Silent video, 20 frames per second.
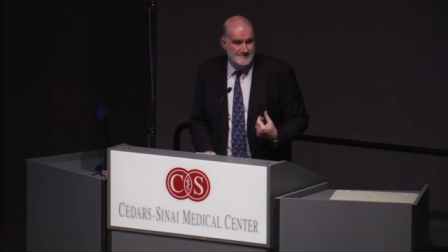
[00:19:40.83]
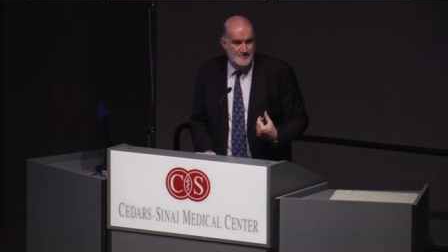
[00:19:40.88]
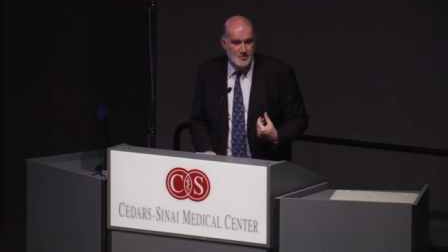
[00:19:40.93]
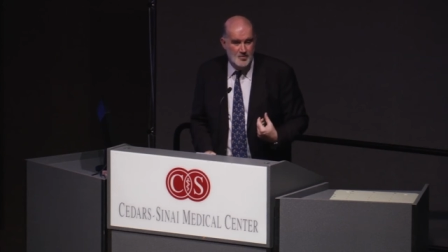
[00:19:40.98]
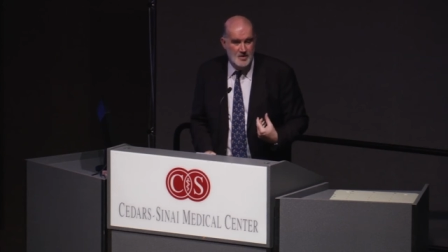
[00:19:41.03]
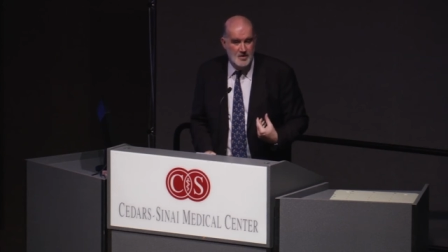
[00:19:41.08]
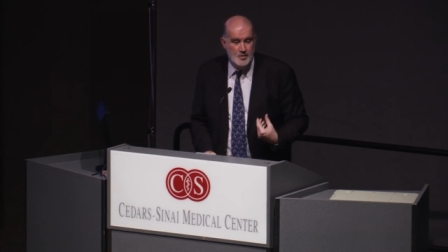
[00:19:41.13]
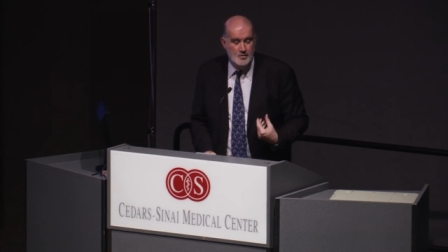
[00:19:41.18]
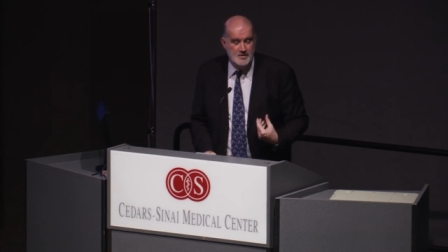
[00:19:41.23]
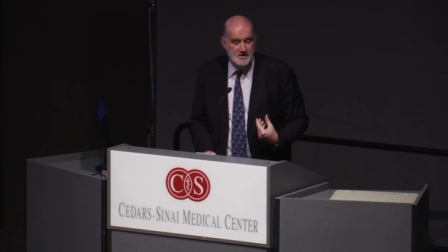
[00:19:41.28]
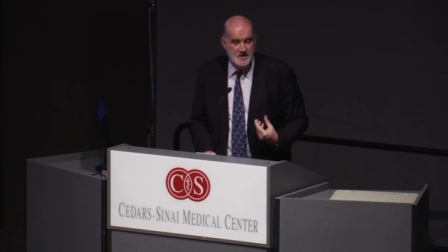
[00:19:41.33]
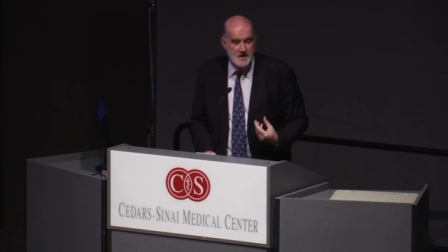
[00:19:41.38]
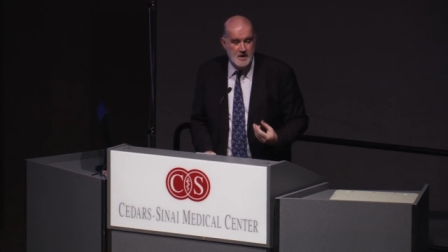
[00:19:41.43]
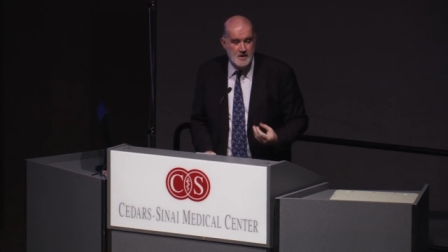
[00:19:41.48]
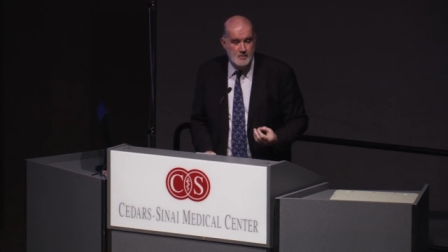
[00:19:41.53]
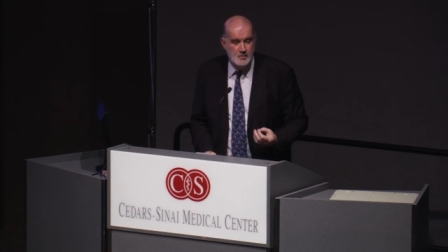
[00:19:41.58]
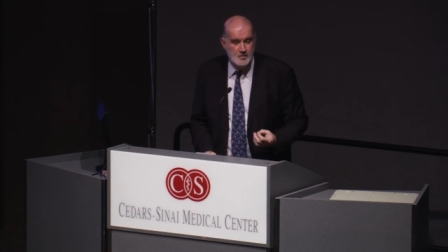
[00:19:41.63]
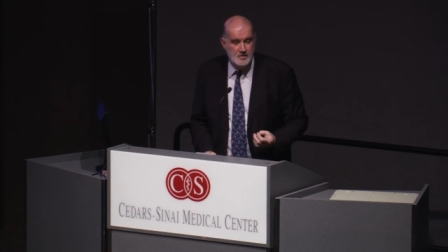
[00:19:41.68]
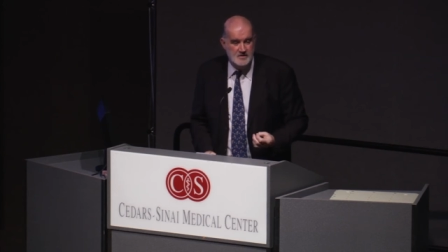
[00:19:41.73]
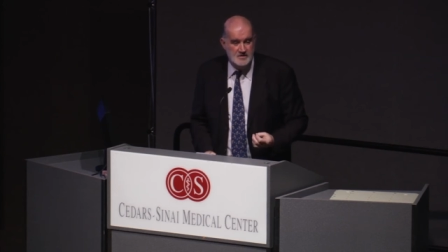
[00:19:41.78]
Well, we
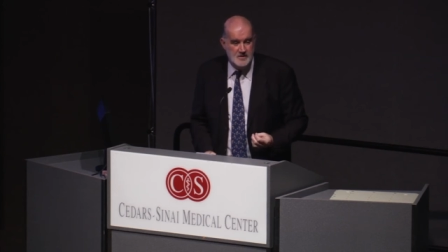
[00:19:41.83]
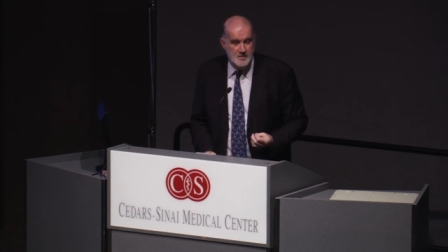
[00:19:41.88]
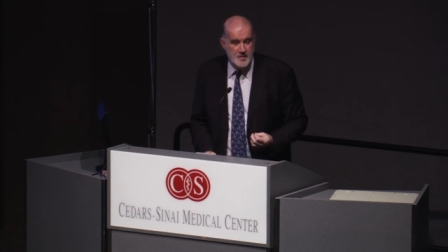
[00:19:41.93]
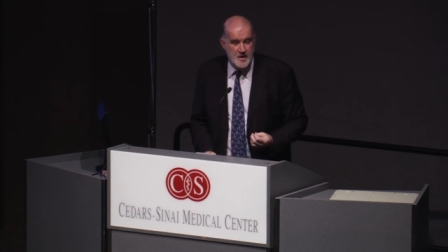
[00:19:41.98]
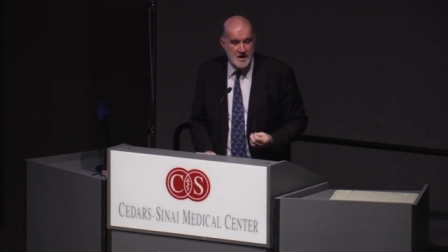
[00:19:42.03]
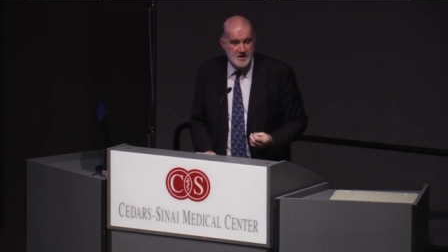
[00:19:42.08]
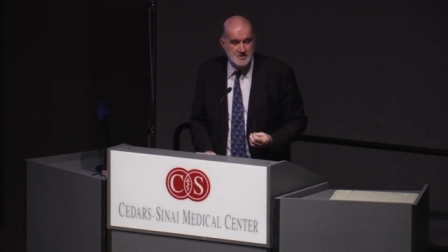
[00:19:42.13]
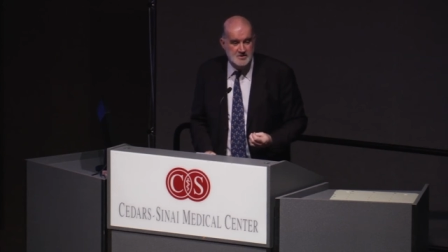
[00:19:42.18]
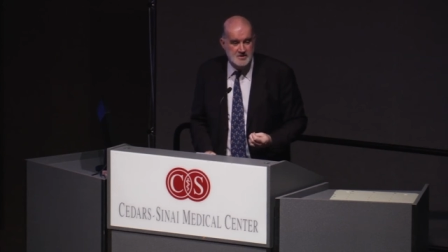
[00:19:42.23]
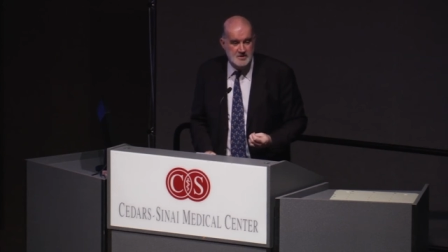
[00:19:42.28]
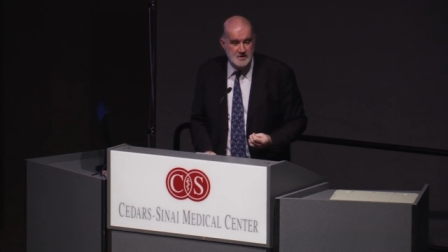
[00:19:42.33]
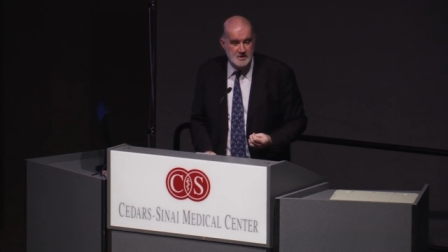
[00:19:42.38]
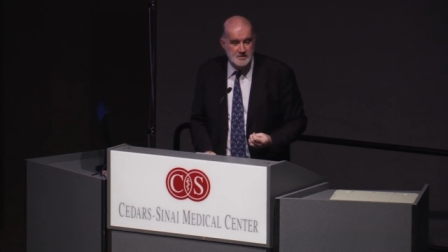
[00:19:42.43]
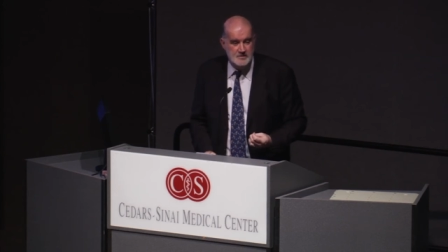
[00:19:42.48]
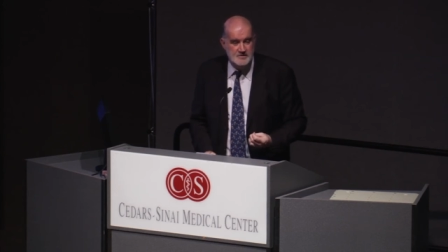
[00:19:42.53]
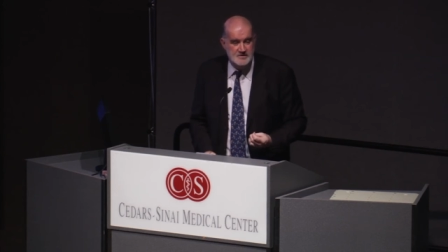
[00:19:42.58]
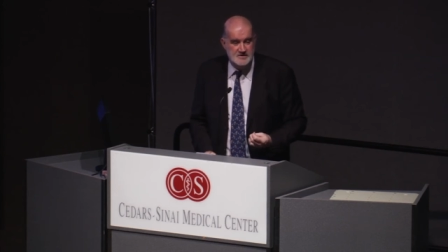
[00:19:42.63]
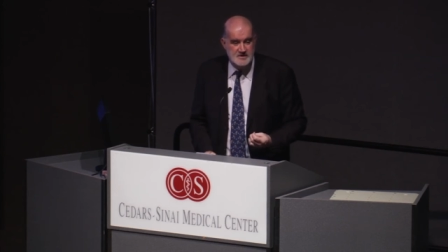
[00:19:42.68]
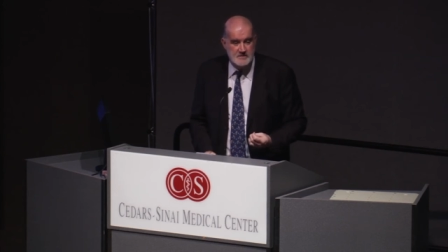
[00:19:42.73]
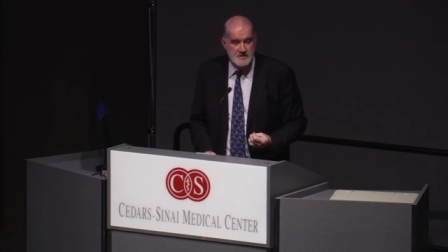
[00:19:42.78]
don't want the patient to
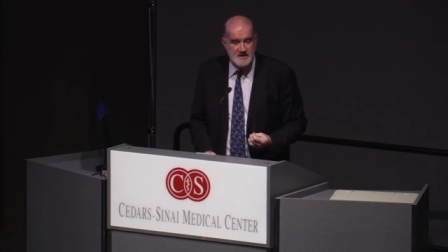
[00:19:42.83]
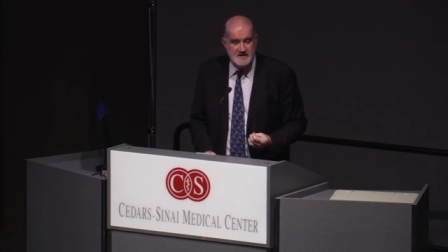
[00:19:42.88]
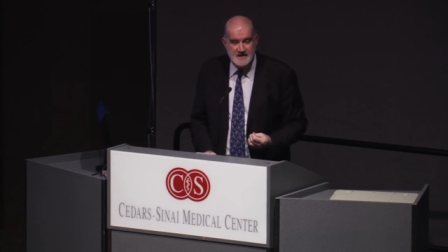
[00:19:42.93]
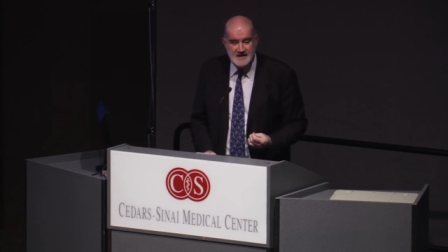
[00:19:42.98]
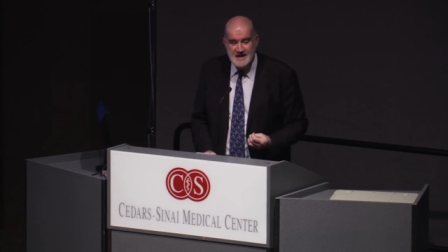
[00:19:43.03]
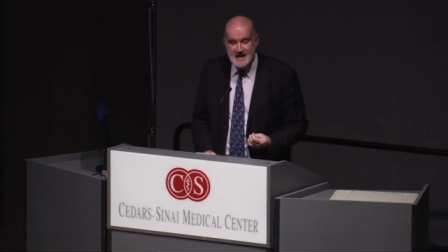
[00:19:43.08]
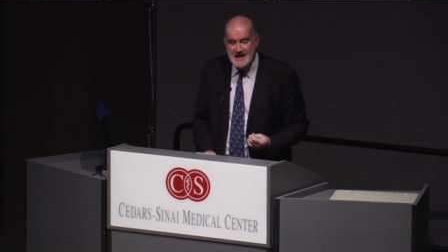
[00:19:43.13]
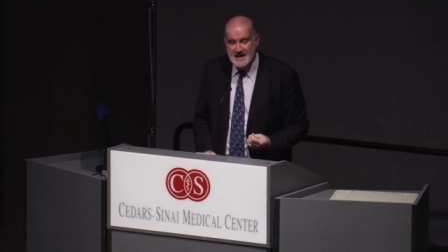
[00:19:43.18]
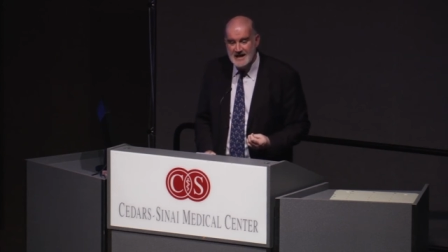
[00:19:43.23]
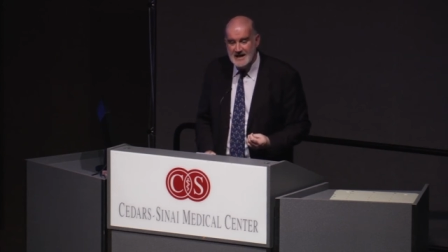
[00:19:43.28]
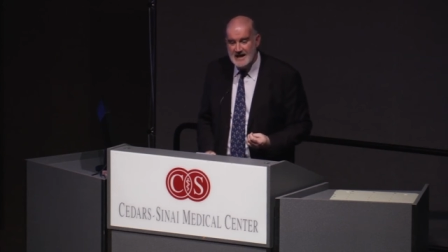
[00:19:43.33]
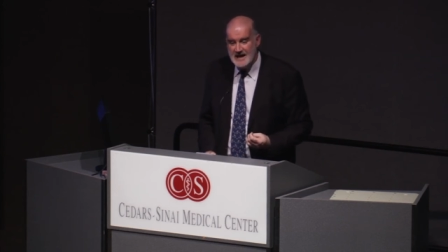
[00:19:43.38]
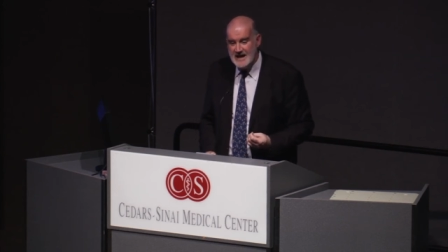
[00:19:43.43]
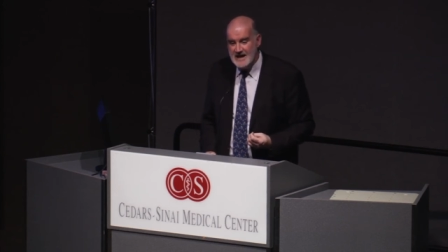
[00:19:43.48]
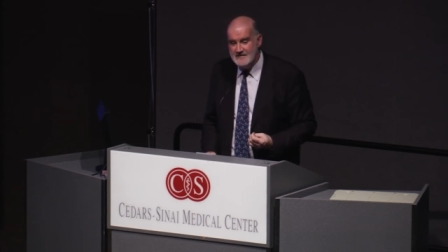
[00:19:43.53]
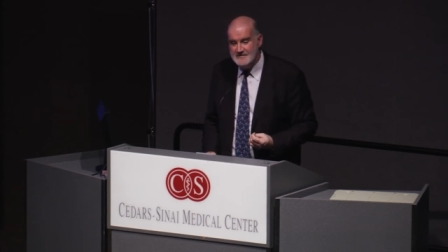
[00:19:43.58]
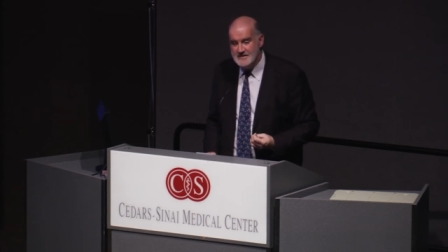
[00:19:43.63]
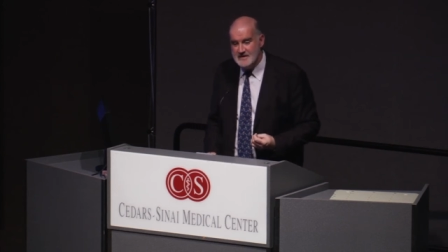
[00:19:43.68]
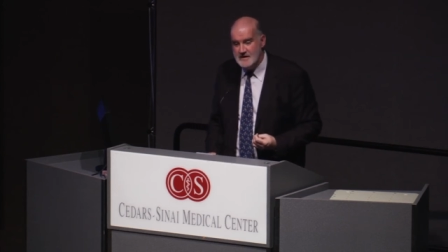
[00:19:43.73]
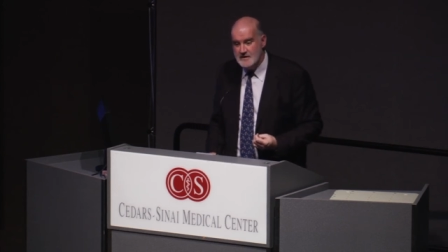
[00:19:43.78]
lose their other kidney and
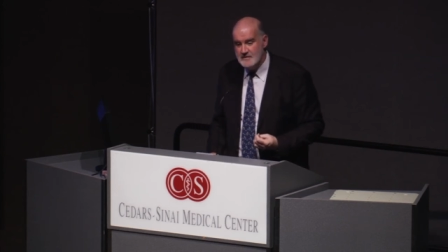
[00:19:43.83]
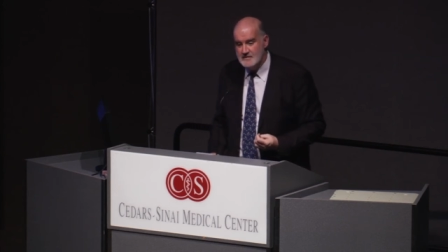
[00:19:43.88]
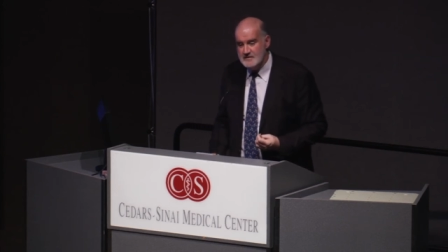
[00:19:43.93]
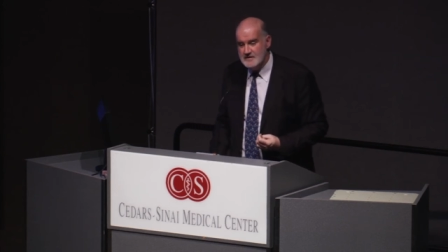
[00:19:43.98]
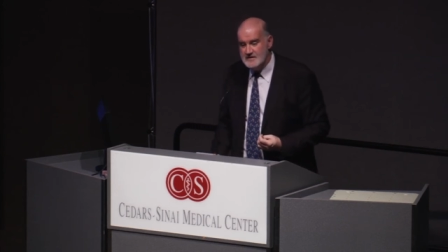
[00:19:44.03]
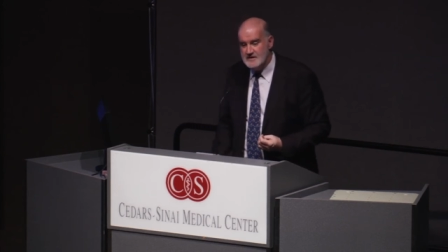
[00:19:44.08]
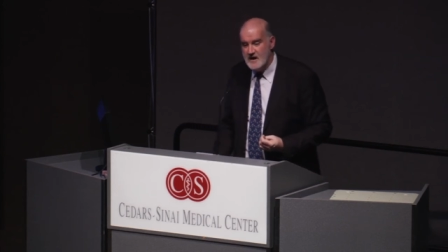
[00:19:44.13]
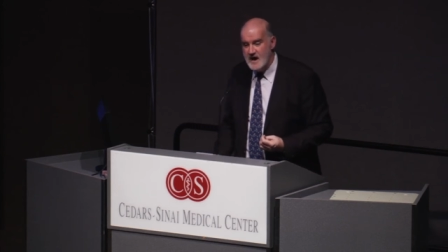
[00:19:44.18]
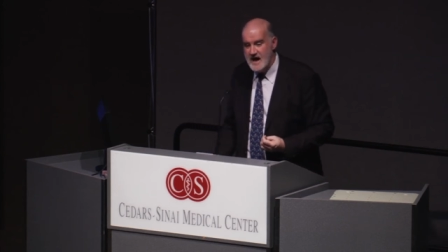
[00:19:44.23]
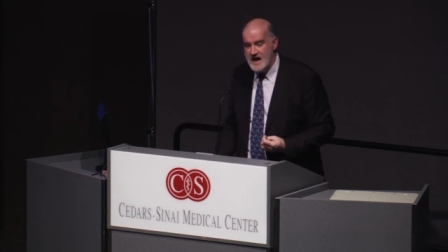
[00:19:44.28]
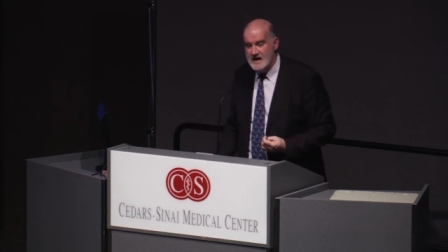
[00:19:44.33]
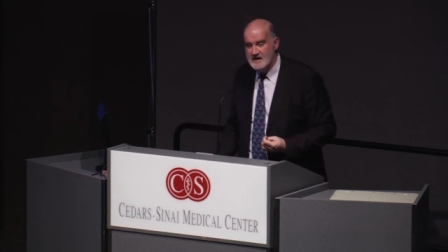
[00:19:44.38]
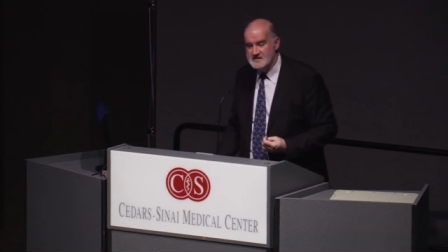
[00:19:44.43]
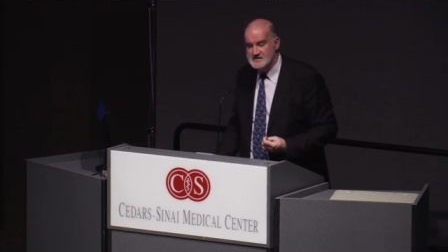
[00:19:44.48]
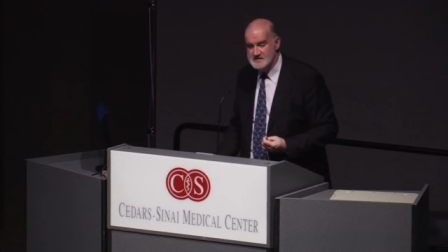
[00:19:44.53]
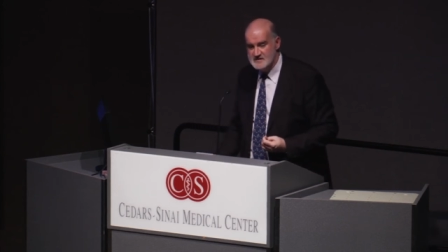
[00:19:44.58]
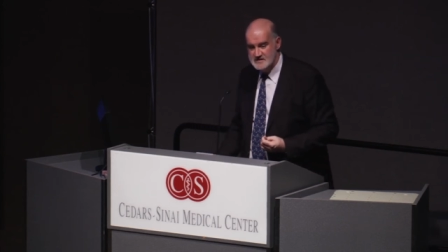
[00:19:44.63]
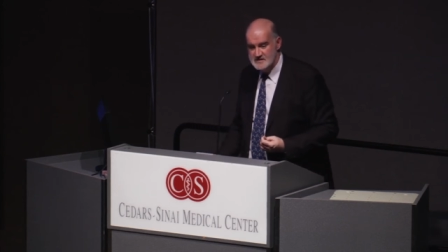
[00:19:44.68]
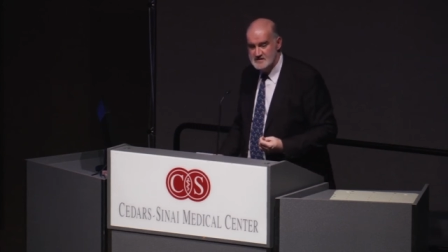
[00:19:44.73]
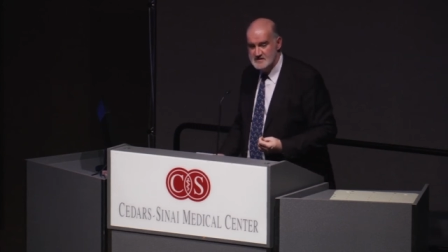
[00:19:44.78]
have to go onto
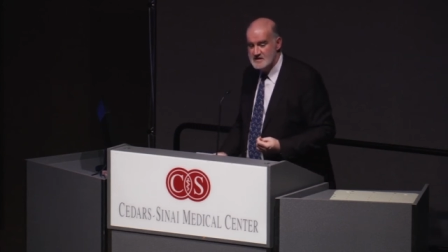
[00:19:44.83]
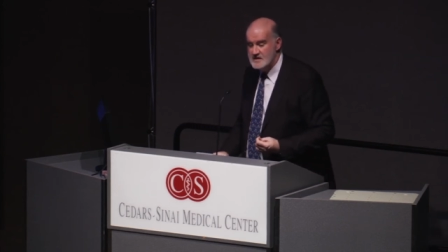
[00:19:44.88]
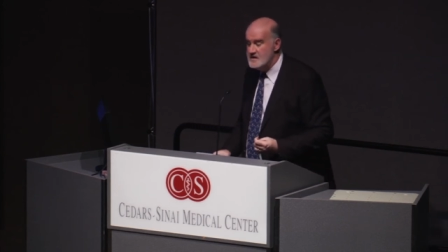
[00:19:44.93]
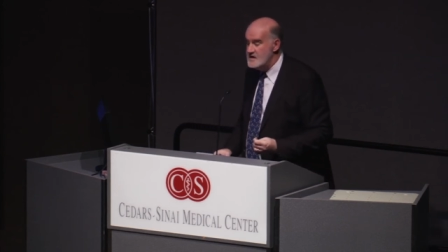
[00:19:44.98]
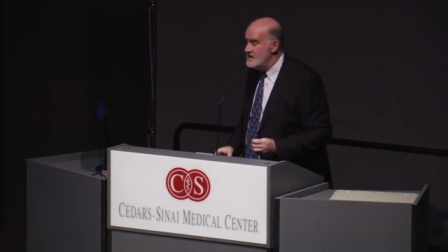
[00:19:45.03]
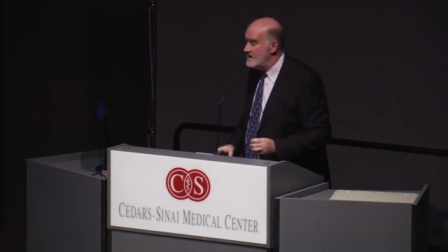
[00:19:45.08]
dialysis